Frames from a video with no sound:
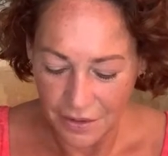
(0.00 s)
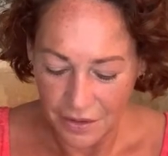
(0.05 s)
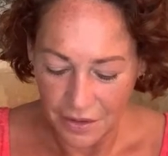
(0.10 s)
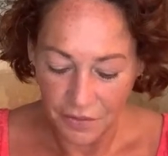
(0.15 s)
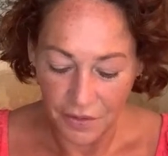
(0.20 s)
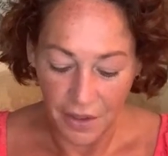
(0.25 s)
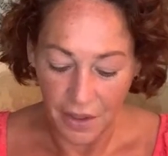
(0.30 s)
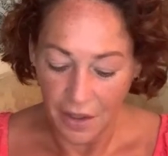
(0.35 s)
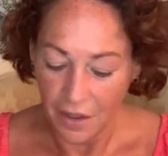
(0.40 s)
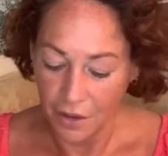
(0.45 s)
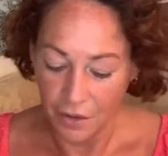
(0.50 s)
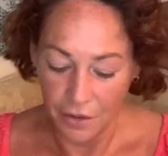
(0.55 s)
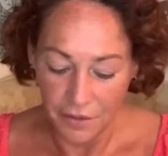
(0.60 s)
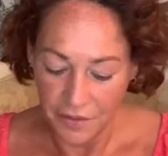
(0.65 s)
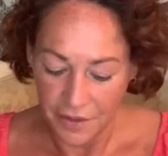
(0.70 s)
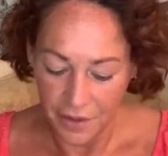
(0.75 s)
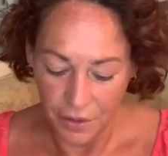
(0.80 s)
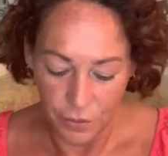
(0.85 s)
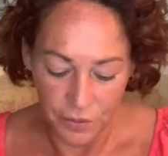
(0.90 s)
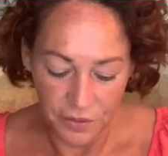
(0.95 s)
They're
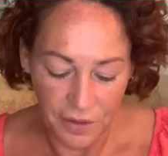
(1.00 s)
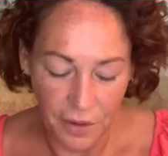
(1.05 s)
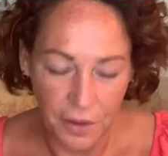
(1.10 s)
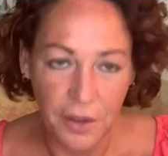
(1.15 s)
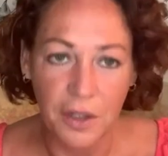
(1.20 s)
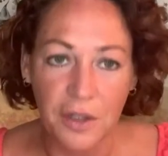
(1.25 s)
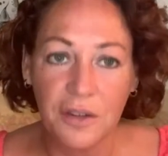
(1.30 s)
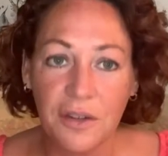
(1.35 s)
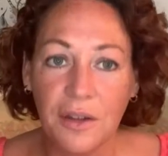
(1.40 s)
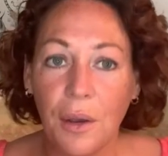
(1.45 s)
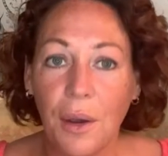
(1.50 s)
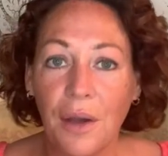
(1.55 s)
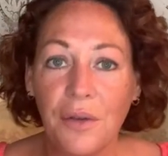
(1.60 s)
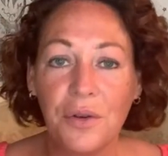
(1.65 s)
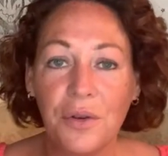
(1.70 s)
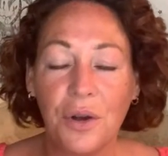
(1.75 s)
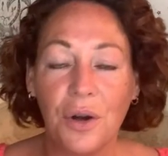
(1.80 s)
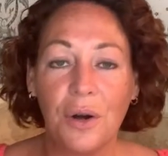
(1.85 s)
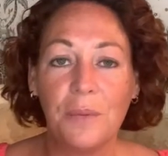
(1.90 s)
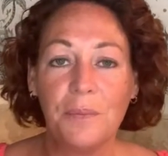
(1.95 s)
also good. So I've
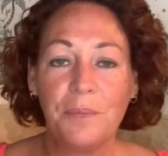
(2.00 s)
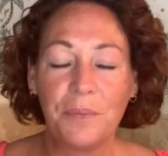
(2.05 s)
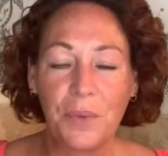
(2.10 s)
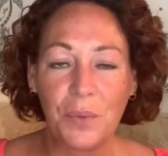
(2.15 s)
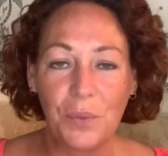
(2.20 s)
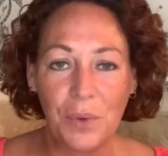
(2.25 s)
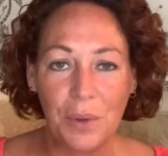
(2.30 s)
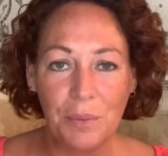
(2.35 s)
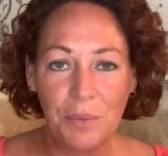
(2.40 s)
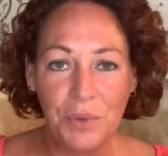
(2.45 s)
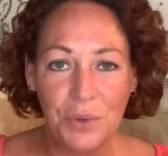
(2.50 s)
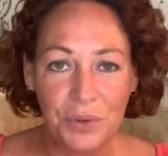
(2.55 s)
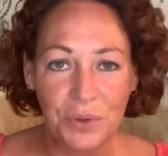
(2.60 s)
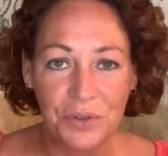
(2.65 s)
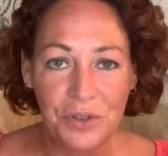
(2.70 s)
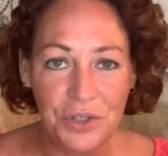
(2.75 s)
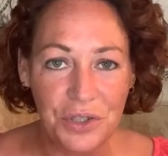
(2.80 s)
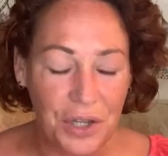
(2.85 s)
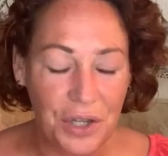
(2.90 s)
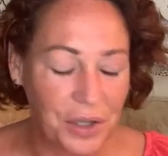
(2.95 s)
got one more
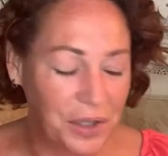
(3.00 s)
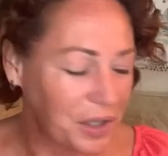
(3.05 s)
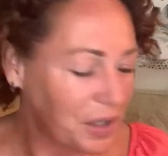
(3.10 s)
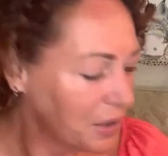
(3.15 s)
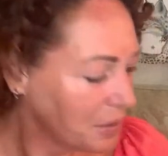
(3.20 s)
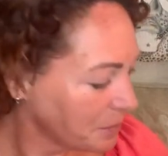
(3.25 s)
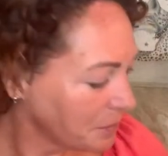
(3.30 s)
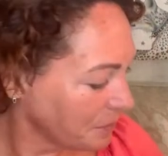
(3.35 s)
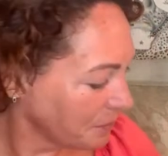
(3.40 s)
to show you.